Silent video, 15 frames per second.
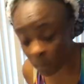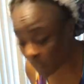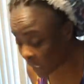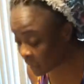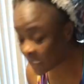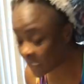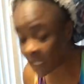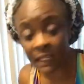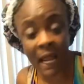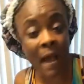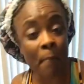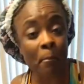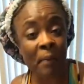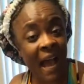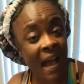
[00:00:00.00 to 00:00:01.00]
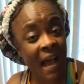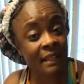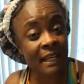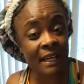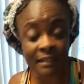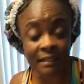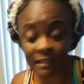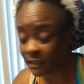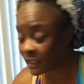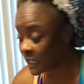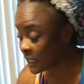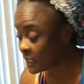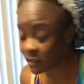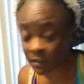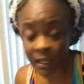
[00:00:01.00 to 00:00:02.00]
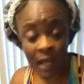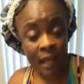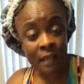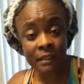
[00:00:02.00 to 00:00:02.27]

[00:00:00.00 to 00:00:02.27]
a month did not buy this these